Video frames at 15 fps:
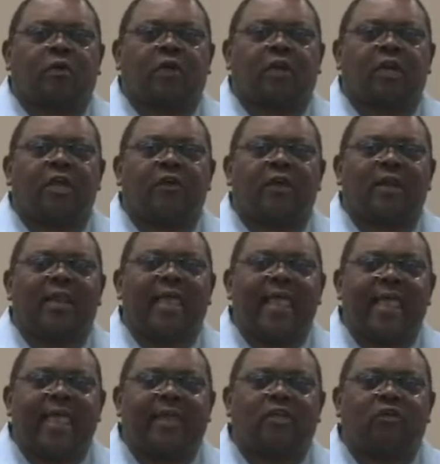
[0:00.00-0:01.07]
clearing
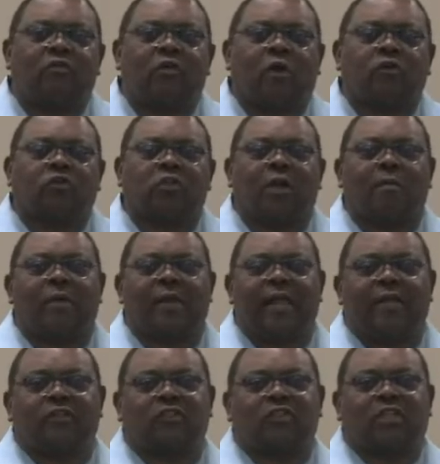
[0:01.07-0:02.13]
land to grow someone
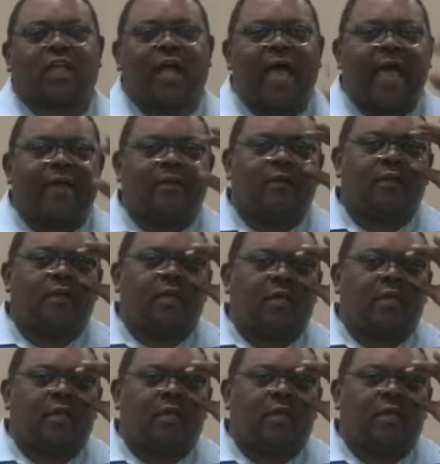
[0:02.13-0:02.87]
else's cotton,